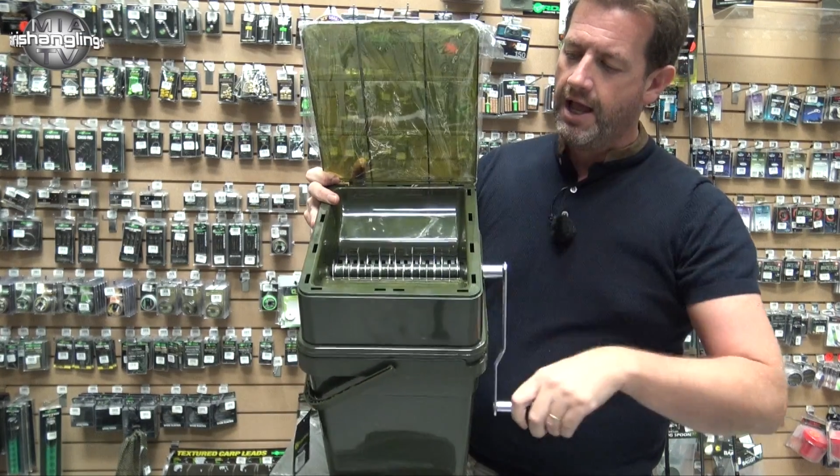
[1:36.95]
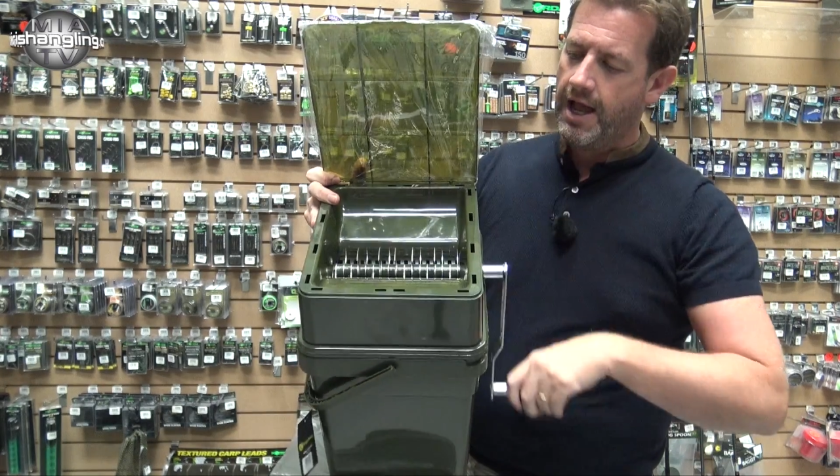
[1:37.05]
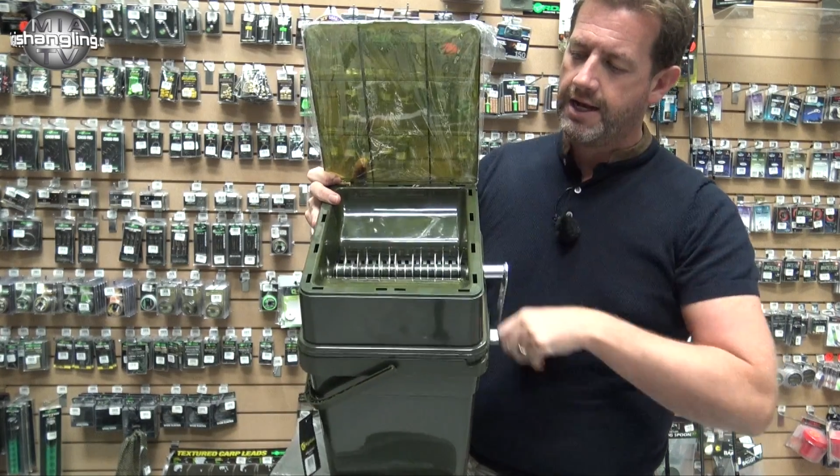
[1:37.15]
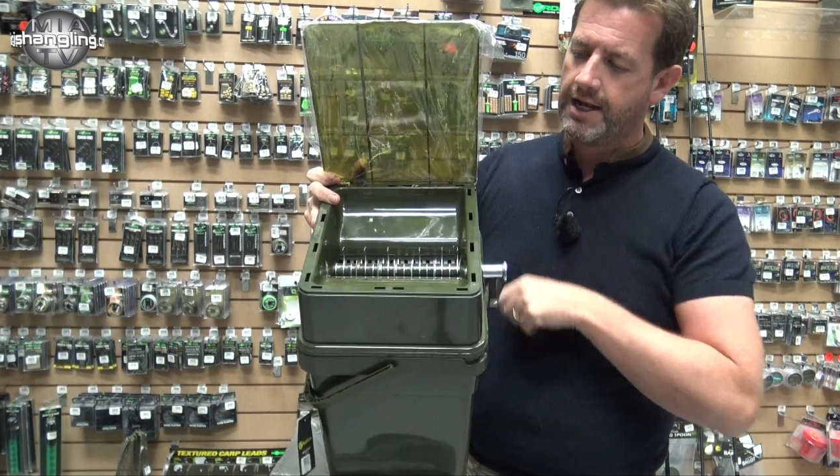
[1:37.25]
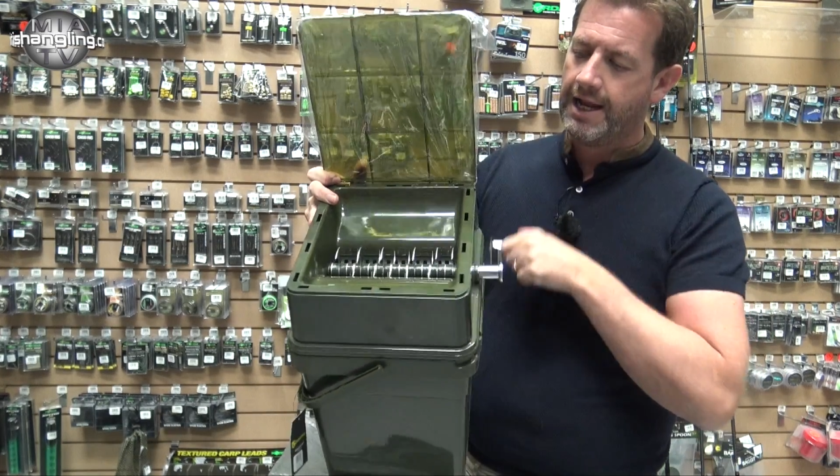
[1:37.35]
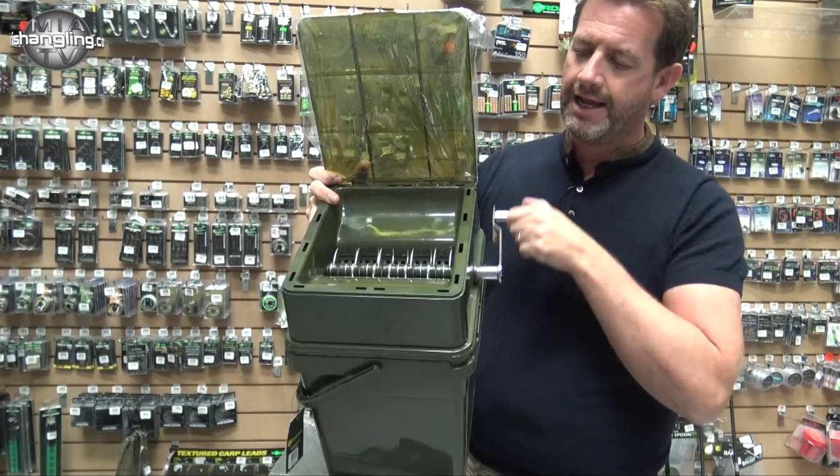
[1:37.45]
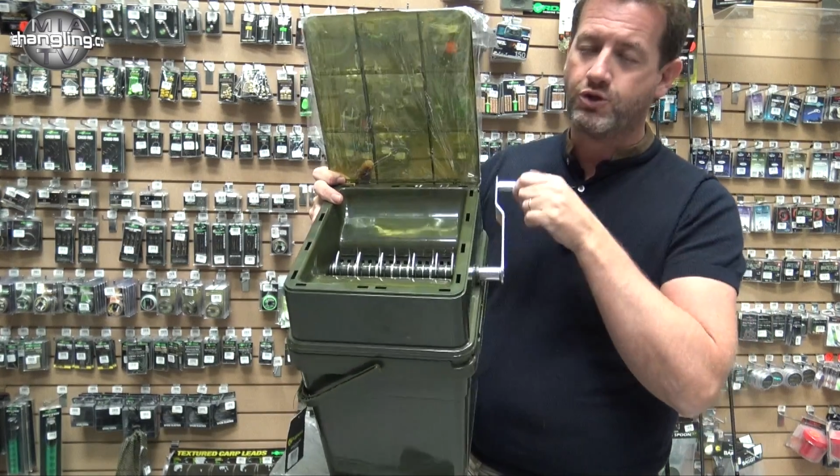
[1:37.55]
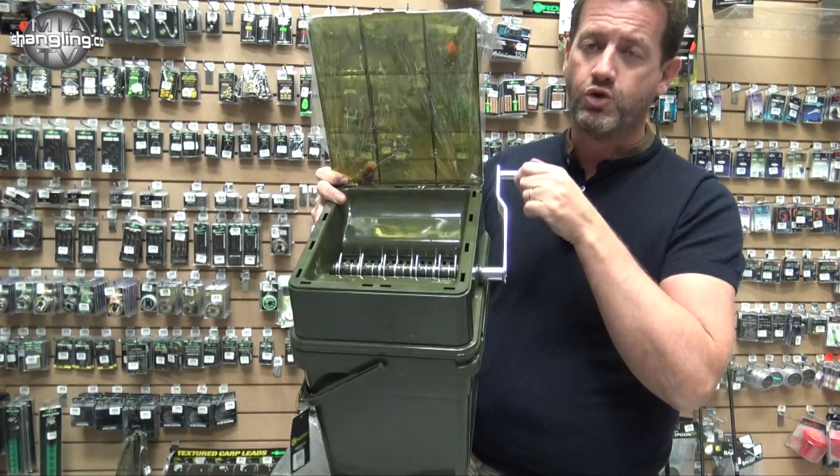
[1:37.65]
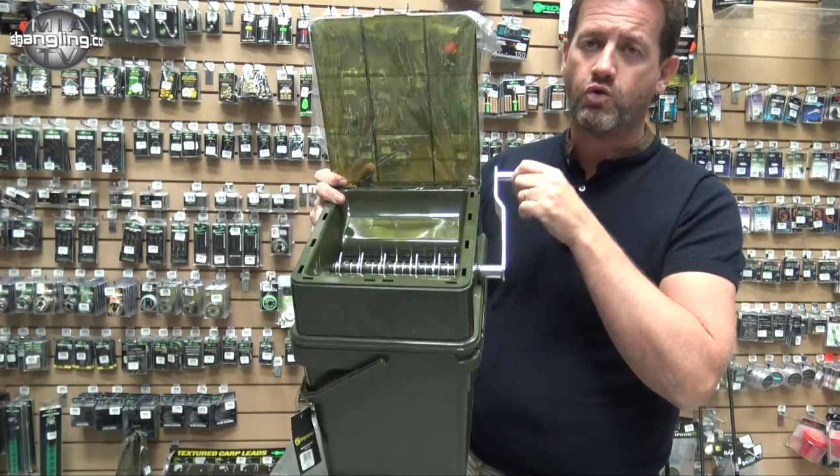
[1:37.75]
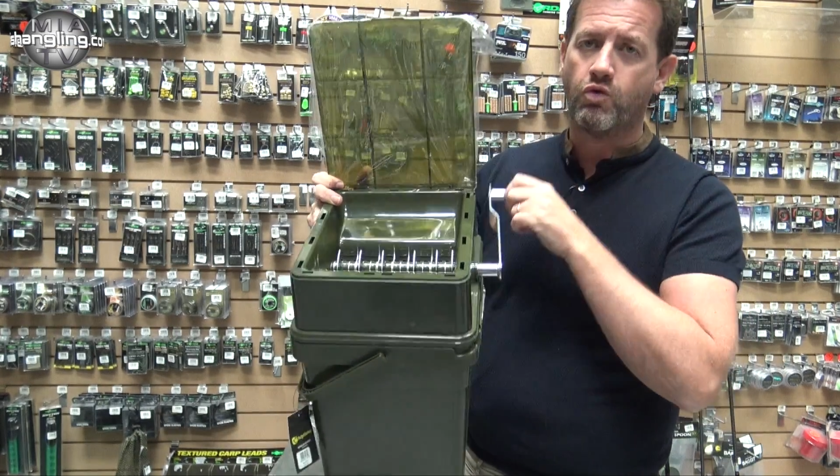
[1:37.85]
and it
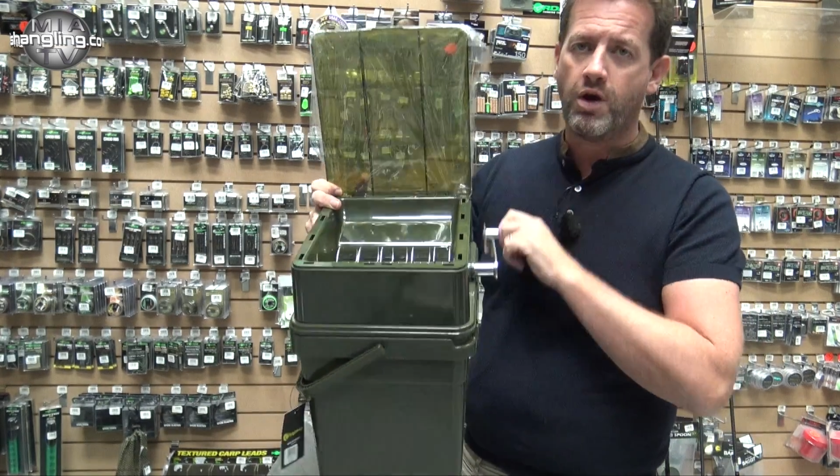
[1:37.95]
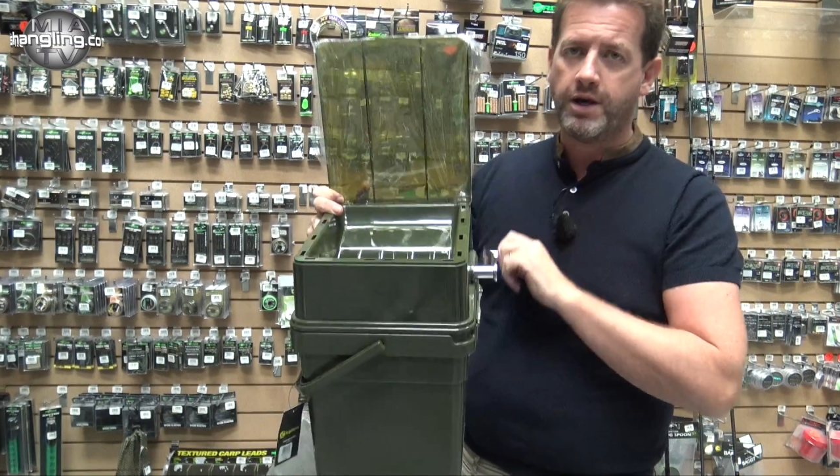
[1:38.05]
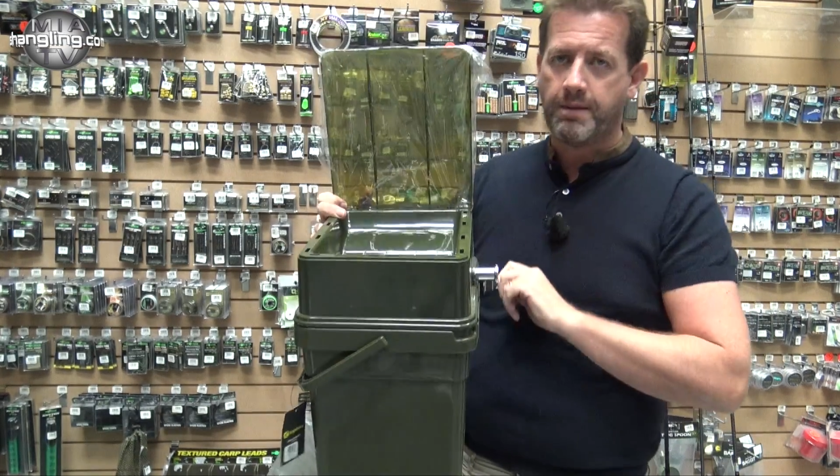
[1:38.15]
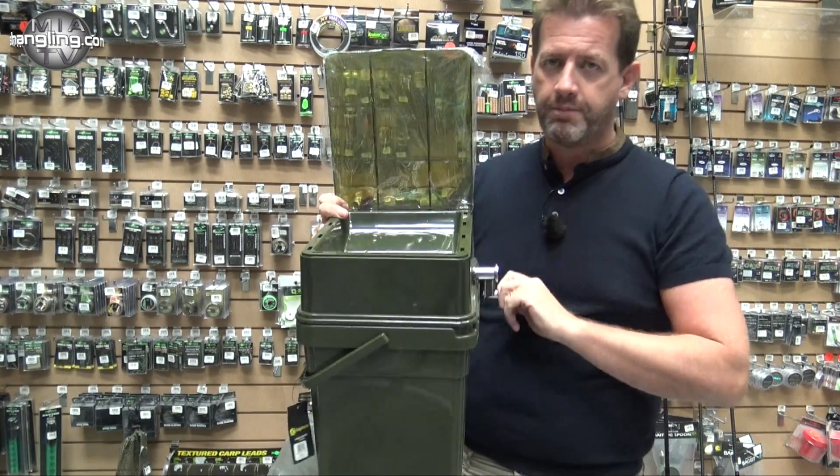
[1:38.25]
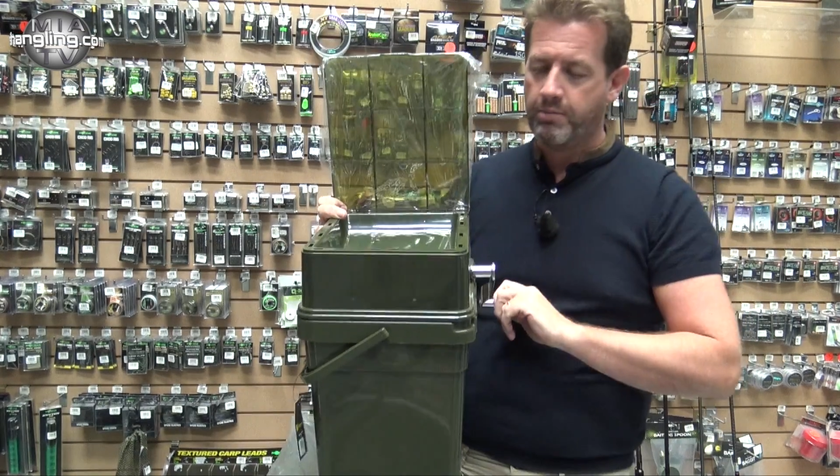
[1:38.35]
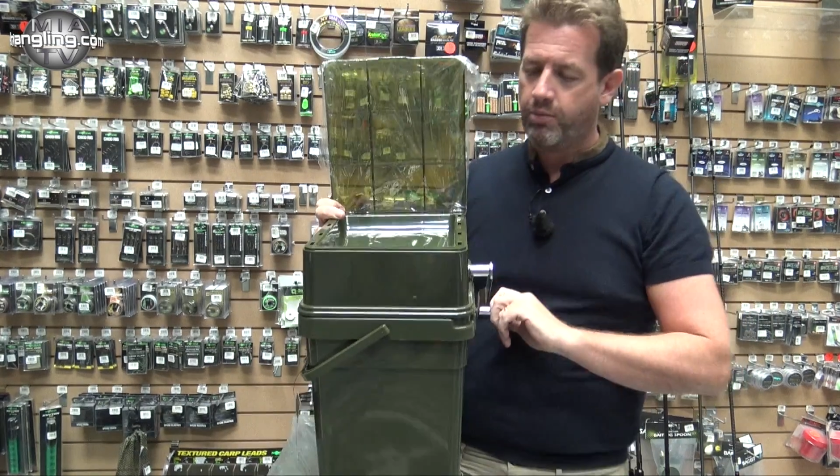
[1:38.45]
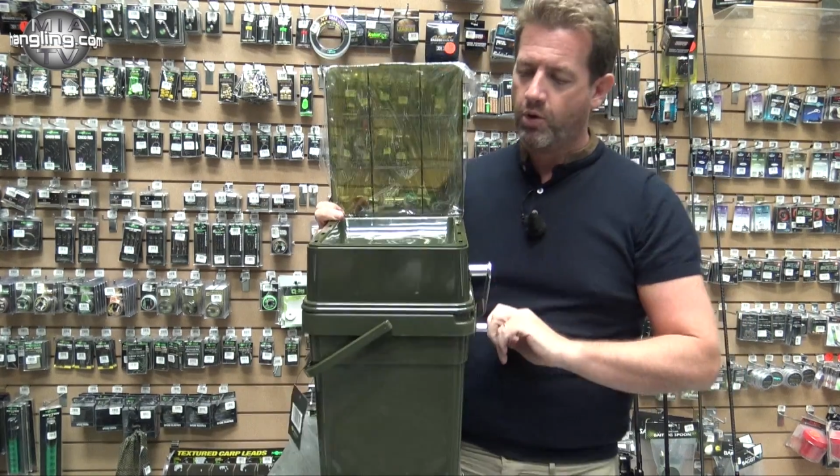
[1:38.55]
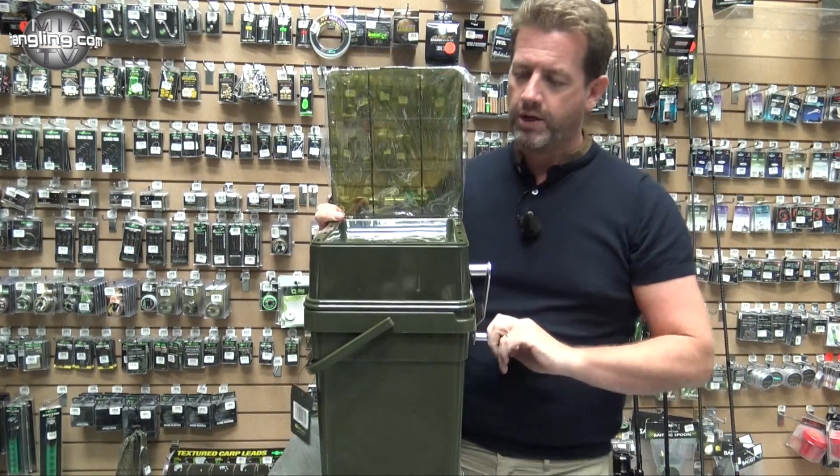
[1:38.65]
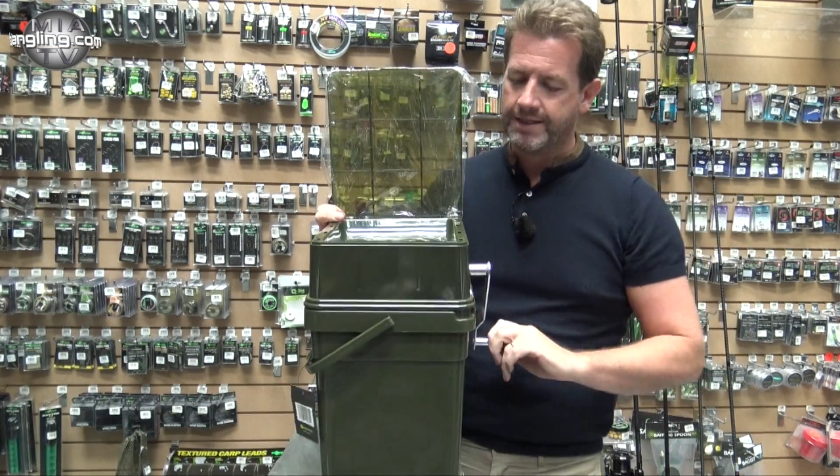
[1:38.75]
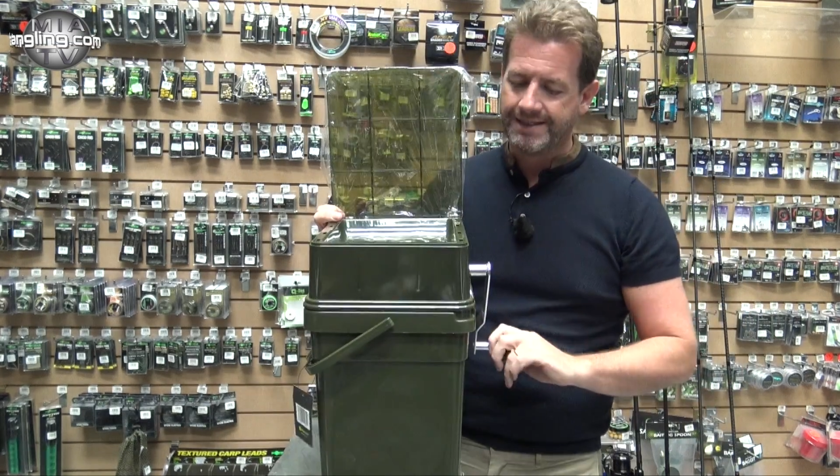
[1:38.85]
allows you grind up your
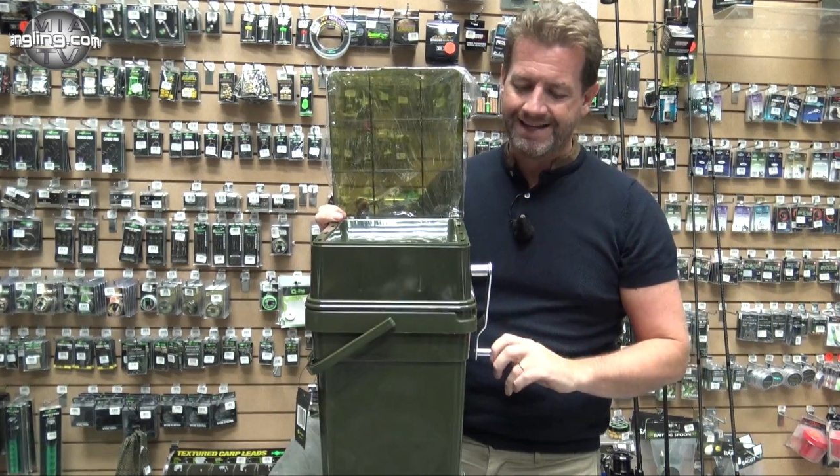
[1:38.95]
boilies.